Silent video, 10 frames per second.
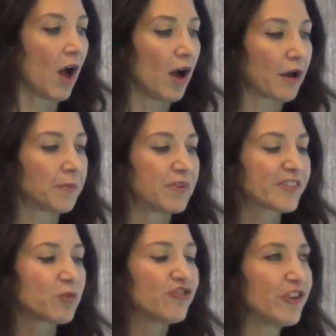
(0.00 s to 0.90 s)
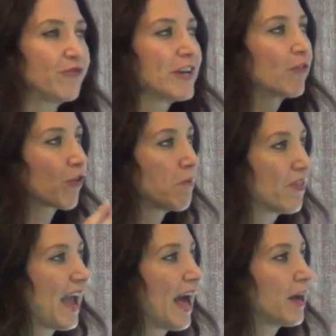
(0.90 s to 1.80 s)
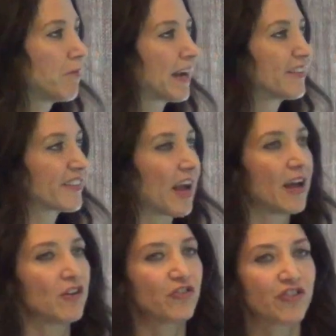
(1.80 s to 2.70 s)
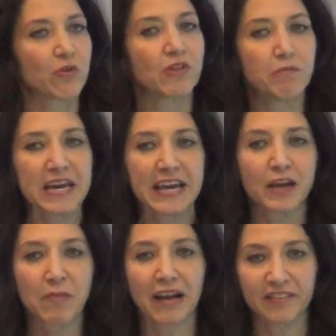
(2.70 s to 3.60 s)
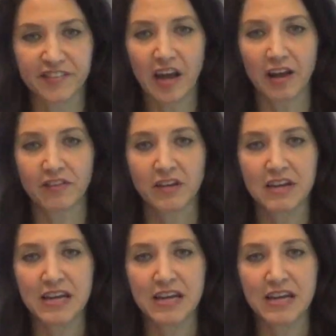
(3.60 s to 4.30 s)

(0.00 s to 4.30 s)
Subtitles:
So shifting from that mindset to the being mindset,